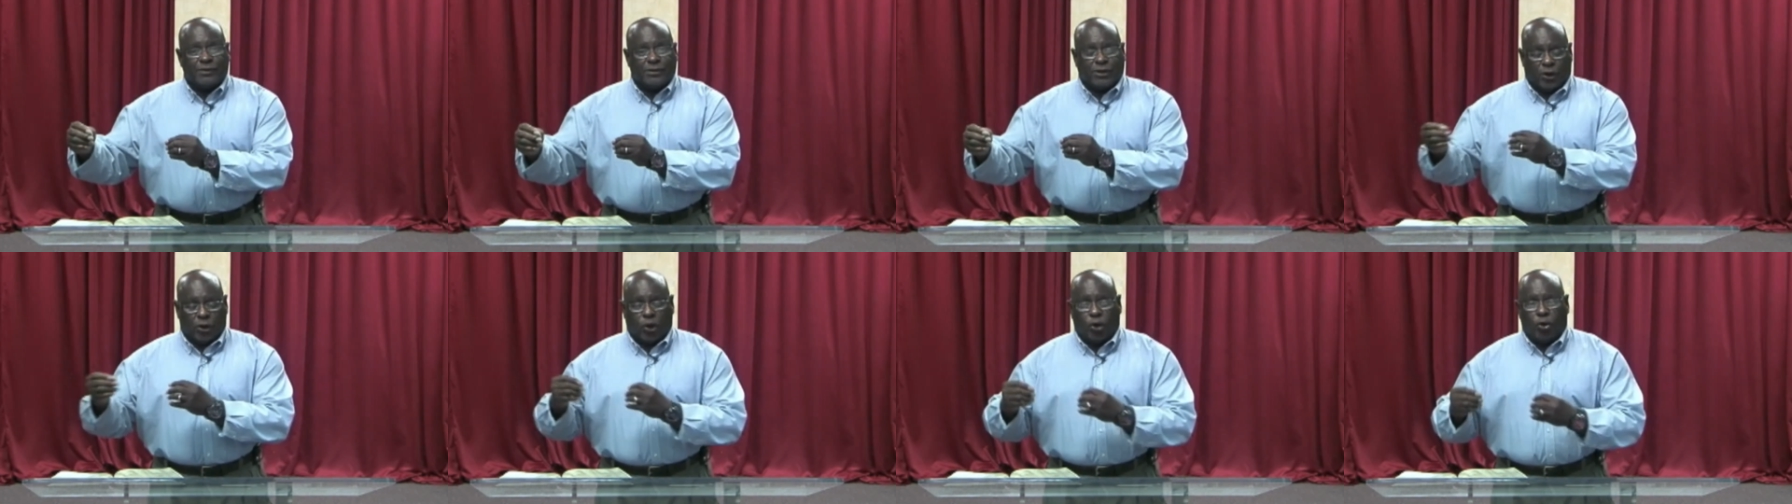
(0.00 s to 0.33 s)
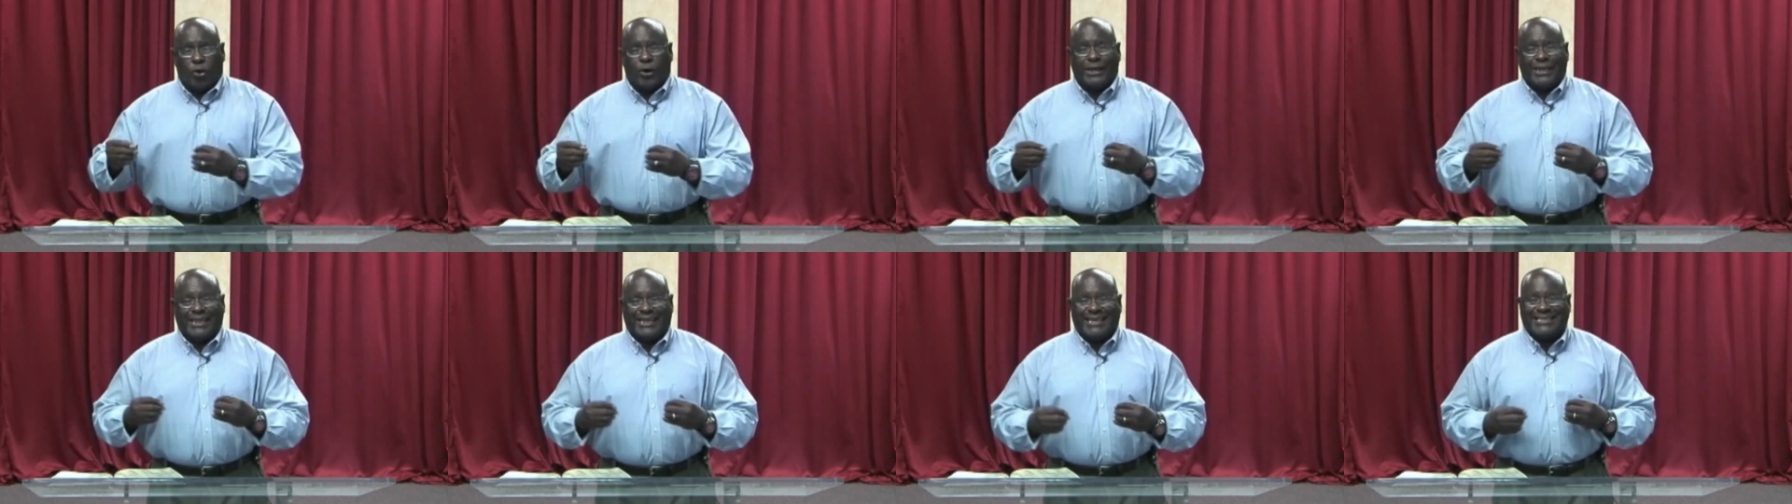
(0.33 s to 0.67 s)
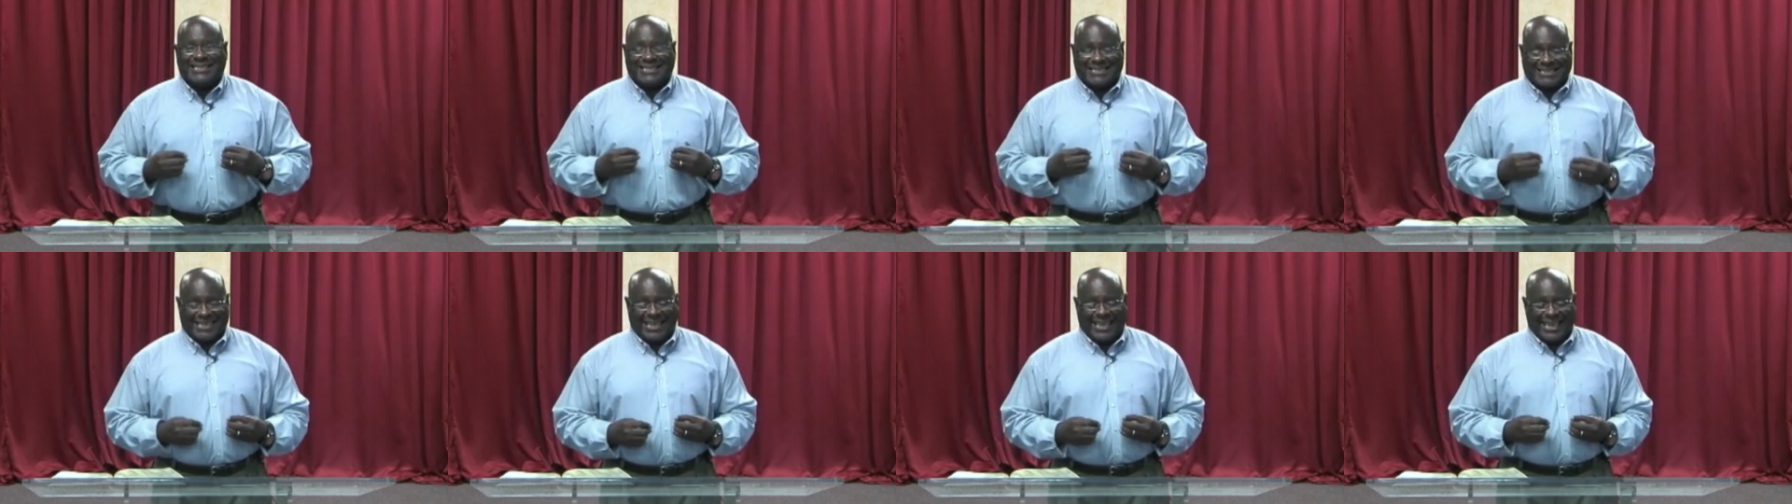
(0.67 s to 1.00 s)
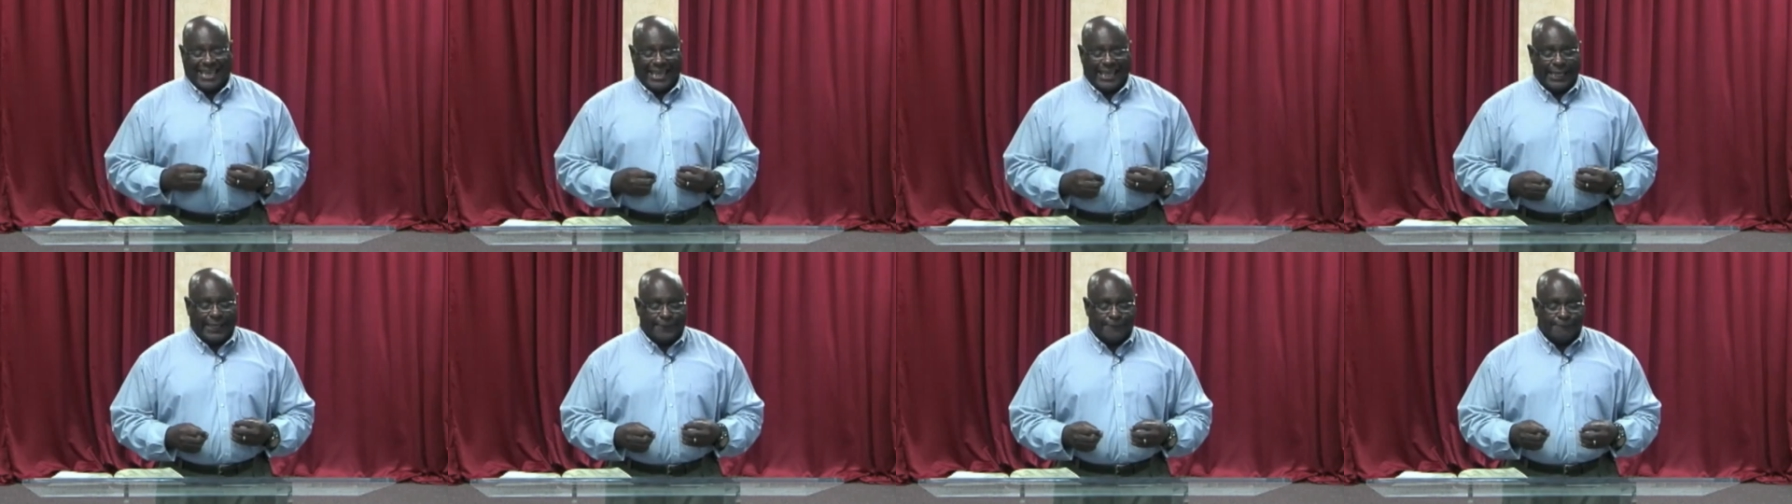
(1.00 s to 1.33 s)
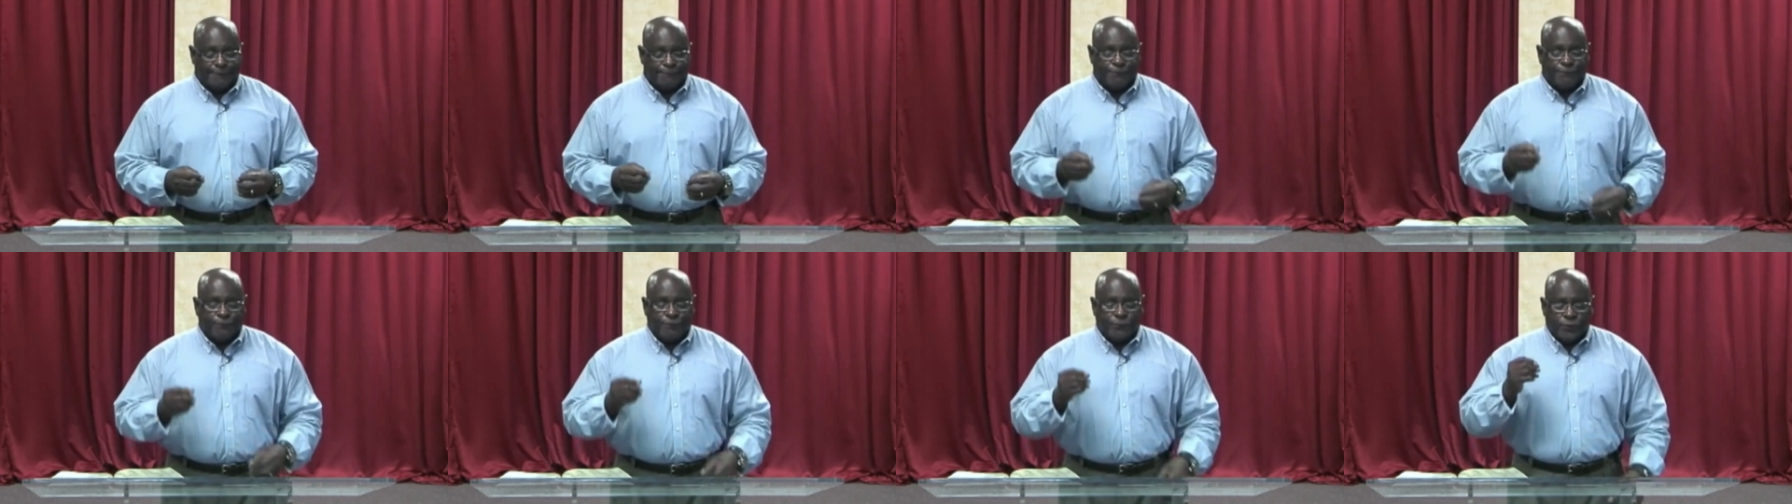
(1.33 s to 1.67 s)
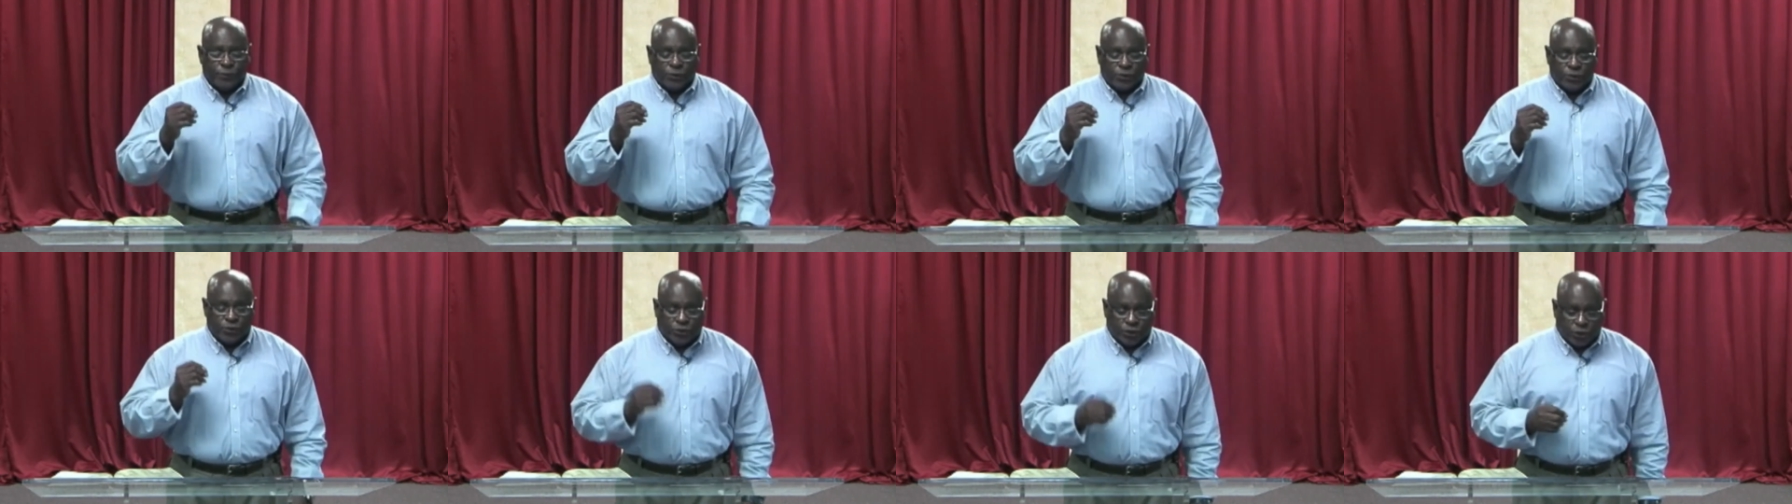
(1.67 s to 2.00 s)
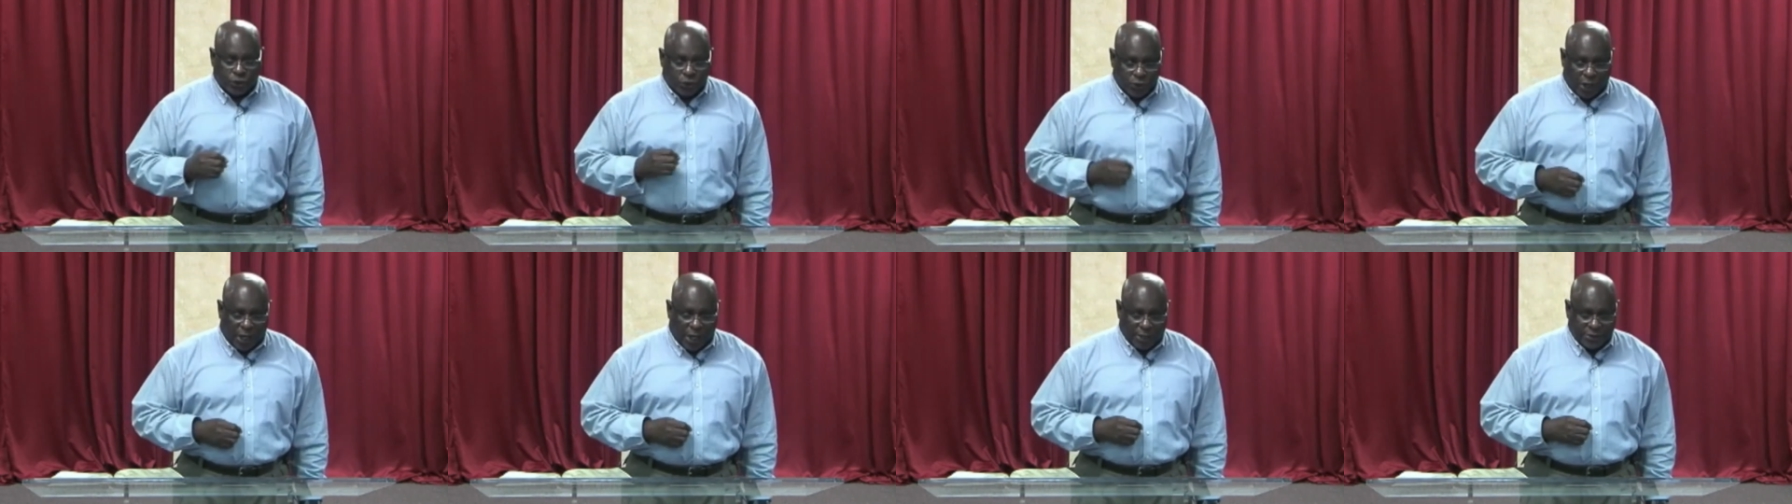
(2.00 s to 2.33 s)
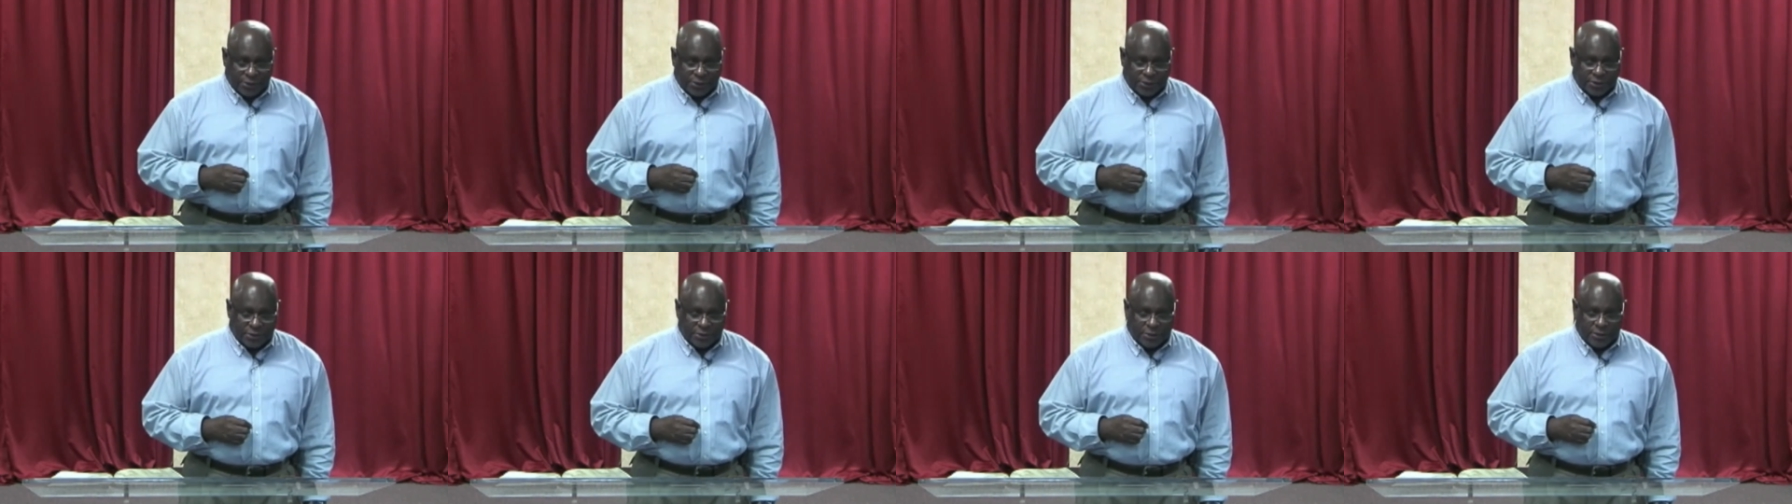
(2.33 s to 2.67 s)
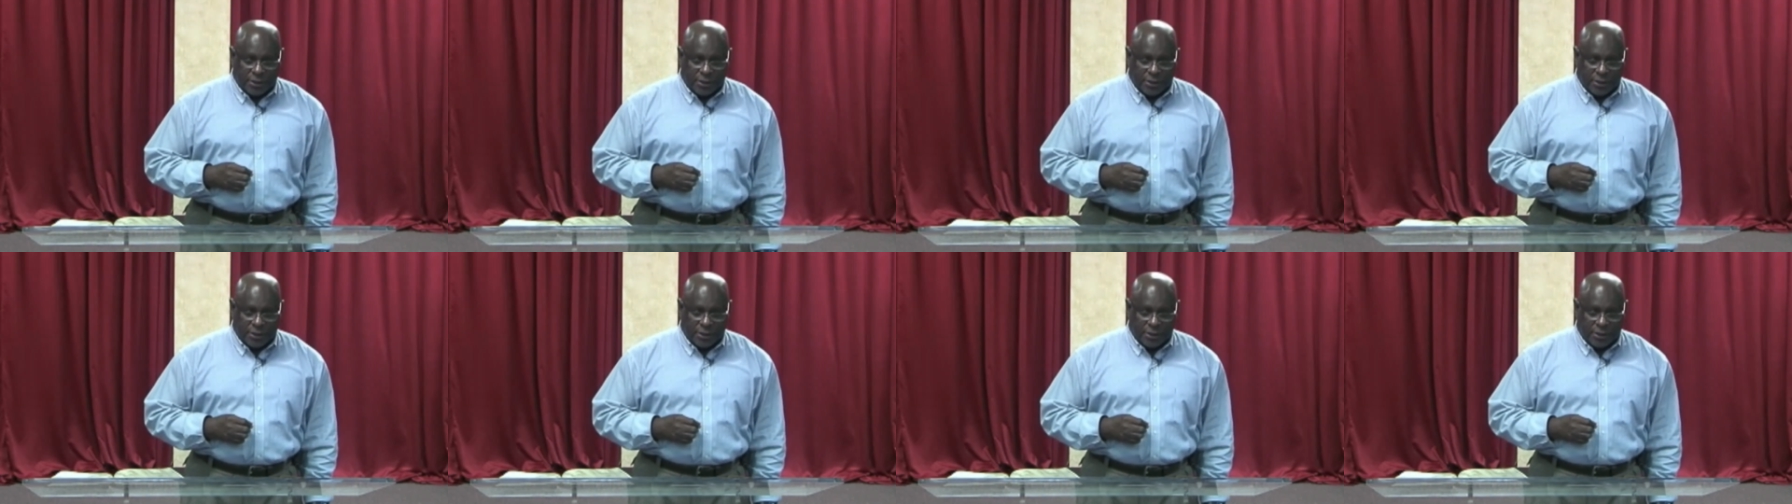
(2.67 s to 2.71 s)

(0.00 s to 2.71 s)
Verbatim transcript: the Lord is saying to us.